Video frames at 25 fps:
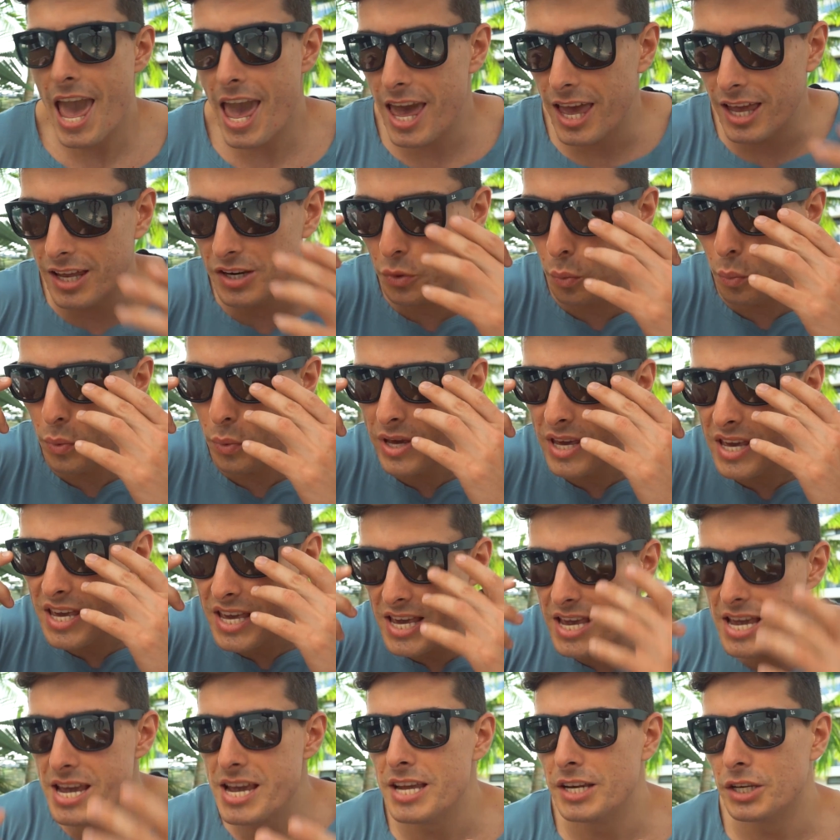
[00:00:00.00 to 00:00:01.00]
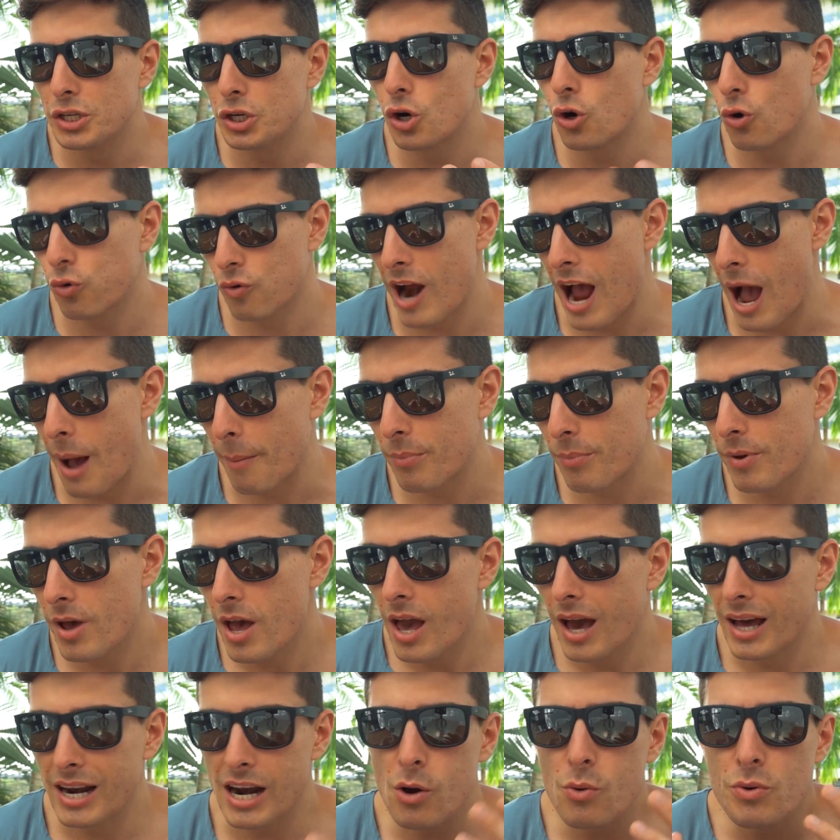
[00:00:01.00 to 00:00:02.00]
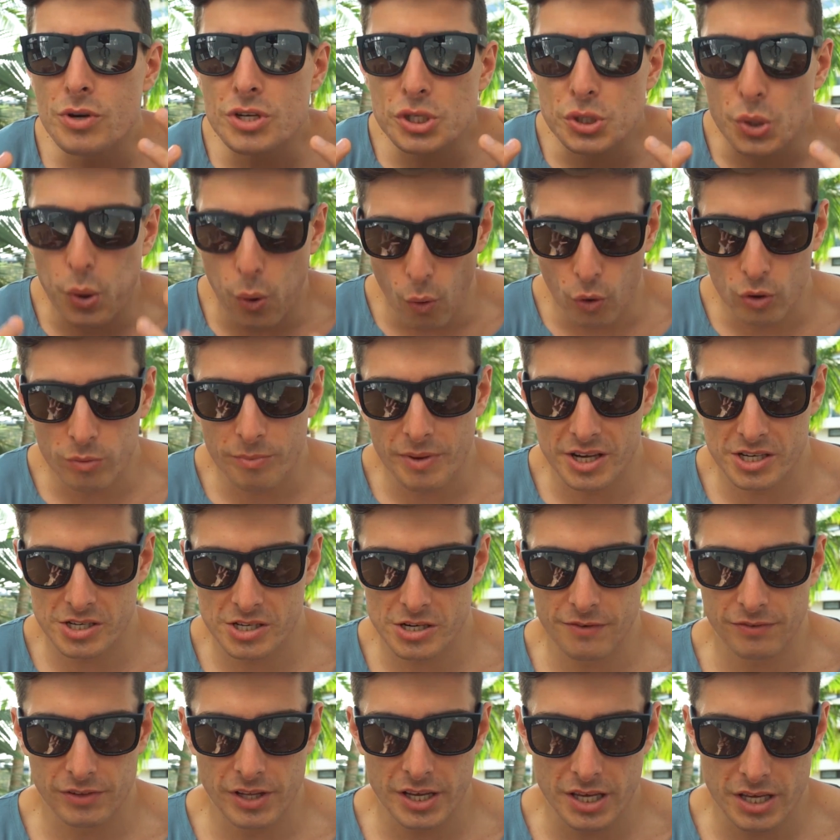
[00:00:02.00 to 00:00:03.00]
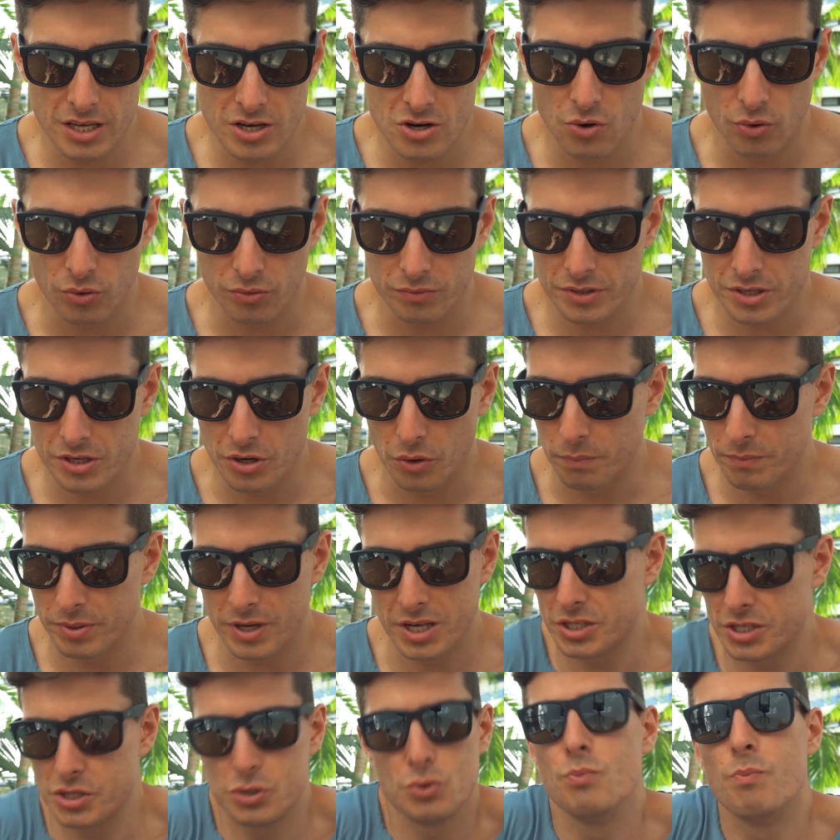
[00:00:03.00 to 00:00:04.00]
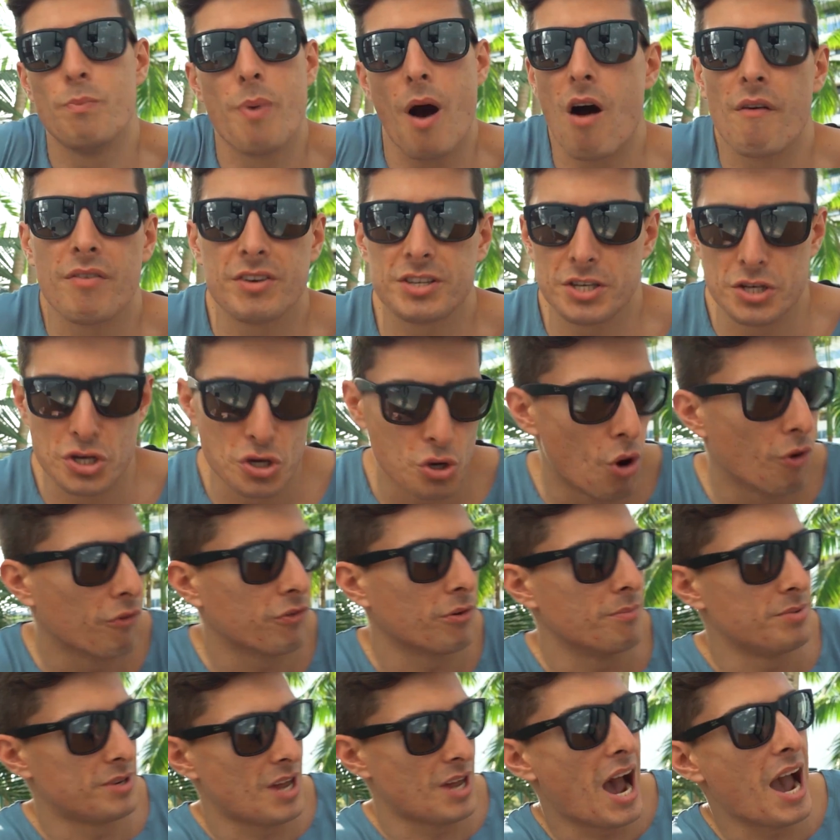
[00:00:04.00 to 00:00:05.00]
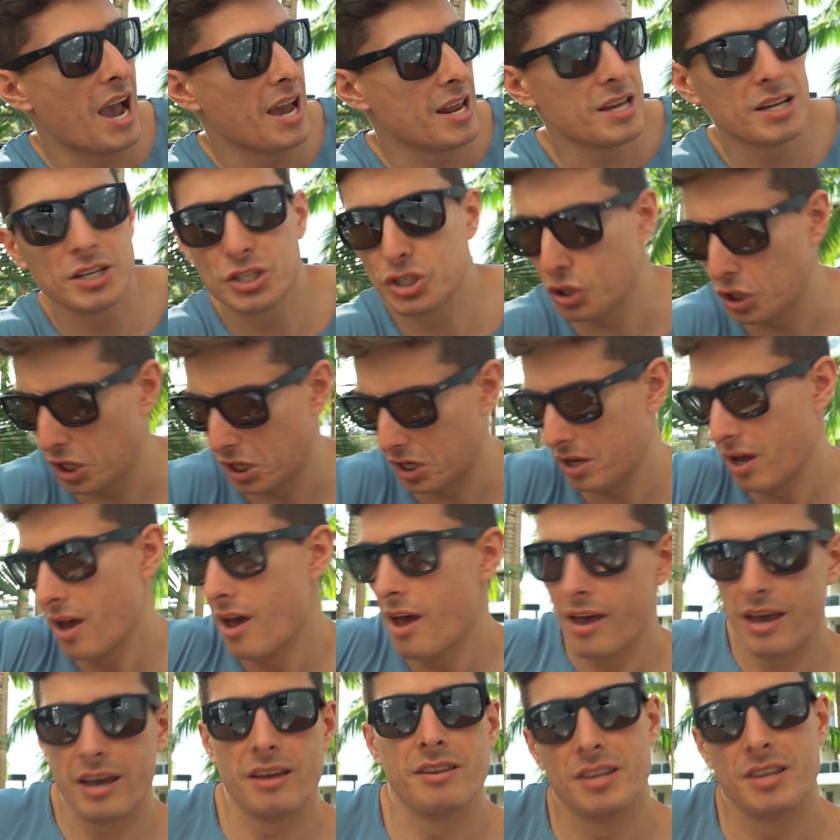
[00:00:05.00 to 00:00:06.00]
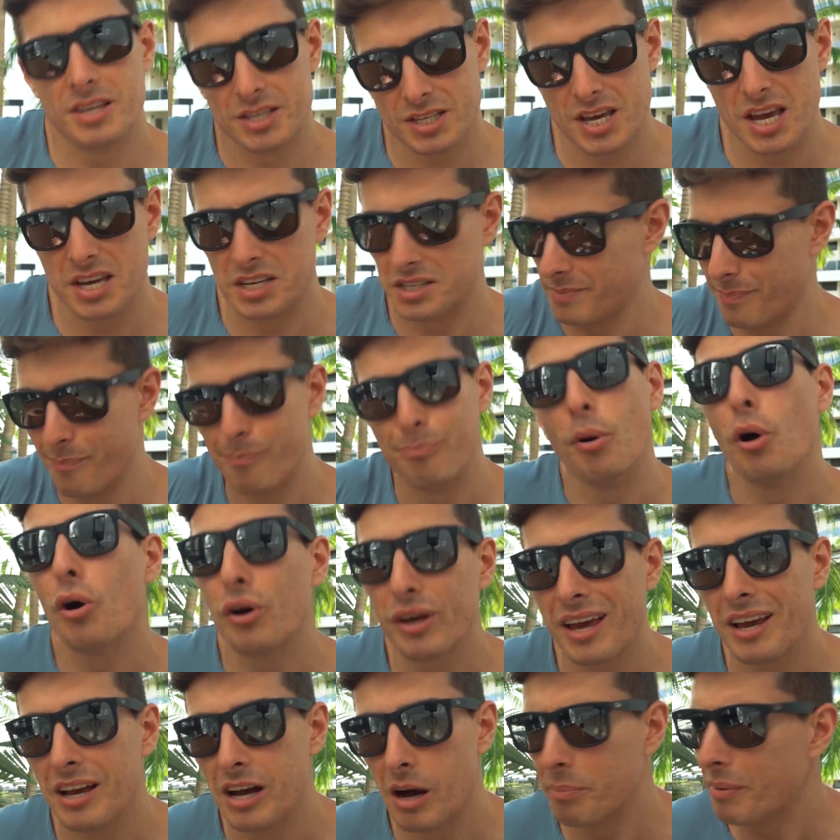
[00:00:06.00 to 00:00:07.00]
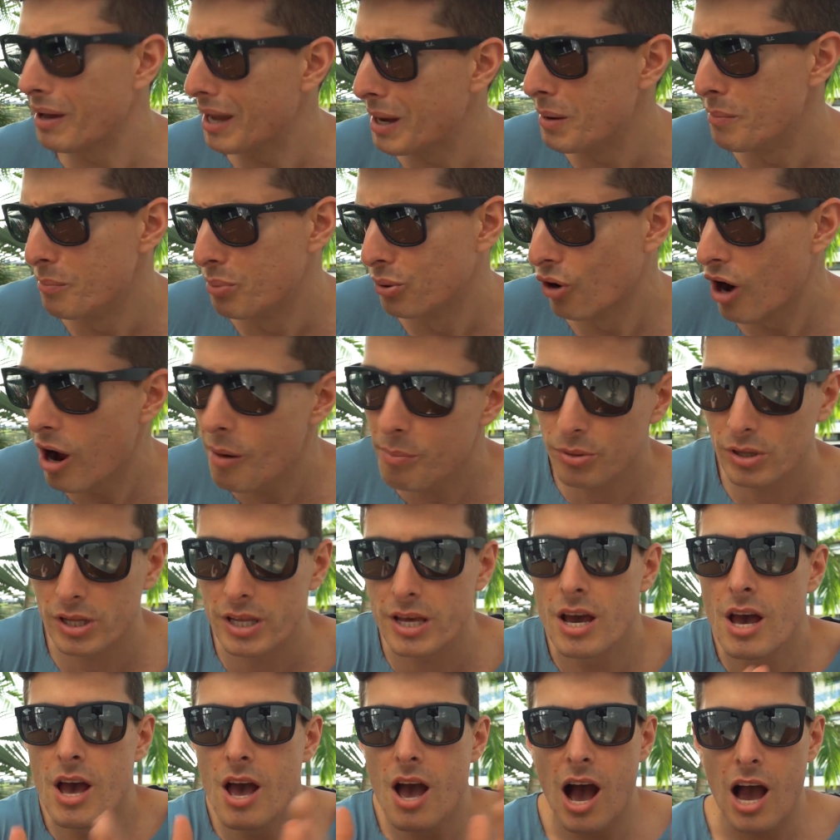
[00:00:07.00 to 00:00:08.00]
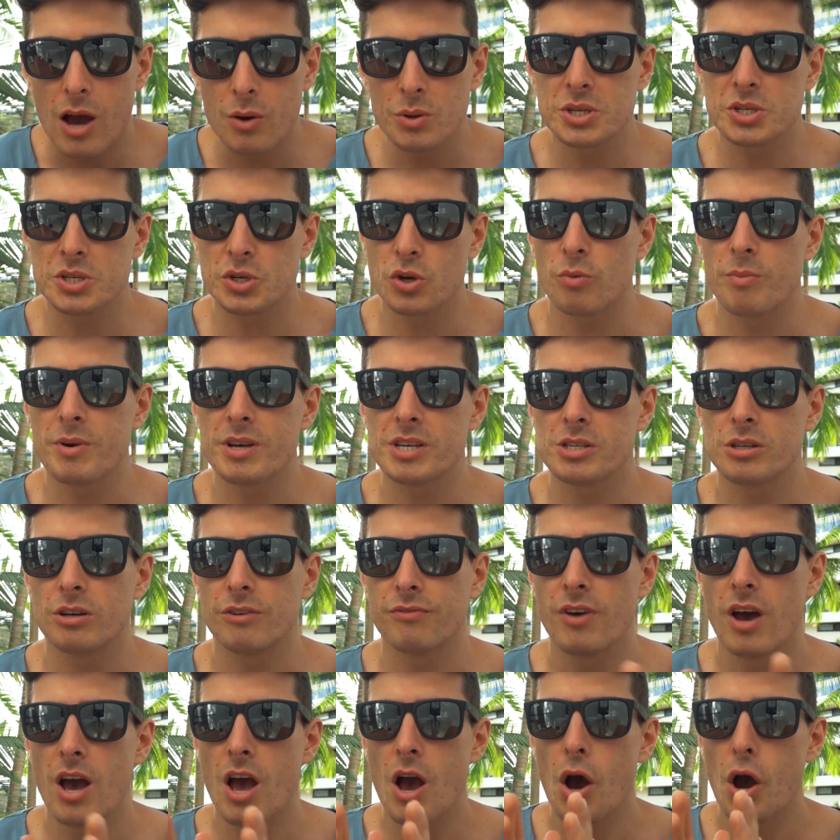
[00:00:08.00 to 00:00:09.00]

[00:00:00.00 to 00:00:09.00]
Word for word: And we eat crap. And I always told myself, like, Igor, you know, because you obviously you go from dieting to, like, in this case, bulking up improperly. I always told myself,